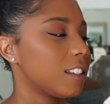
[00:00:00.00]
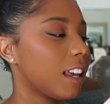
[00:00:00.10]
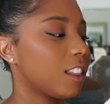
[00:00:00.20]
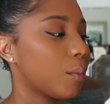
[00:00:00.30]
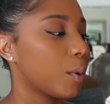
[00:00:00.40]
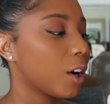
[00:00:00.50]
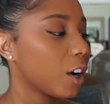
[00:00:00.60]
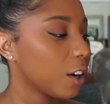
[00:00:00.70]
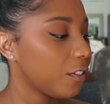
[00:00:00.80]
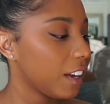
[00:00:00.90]
It's like the
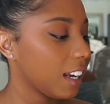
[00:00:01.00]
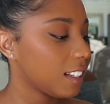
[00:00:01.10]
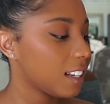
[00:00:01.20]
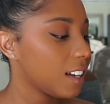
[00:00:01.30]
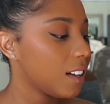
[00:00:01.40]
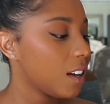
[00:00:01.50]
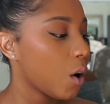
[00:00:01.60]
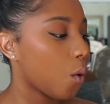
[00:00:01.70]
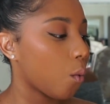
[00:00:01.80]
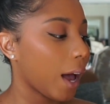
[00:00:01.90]
perfect
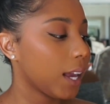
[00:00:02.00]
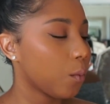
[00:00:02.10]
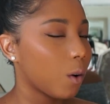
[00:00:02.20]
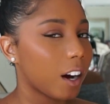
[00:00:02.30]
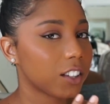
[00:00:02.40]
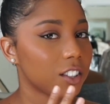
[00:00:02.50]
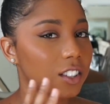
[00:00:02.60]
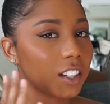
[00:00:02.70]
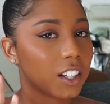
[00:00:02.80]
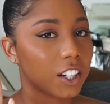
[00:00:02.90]

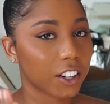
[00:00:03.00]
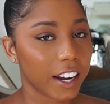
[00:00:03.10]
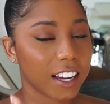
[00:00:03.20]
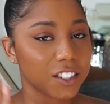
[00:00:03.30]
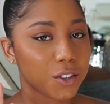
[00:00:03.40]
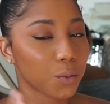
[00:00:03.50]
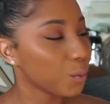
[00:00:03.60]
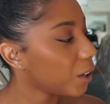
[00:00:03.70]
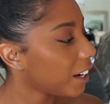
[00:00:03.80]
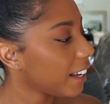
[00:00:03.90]
whitewashed grayish
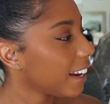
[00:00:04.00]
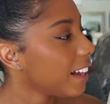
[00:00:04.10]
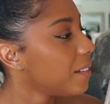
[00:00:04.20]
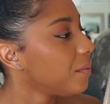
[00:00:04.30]
wood.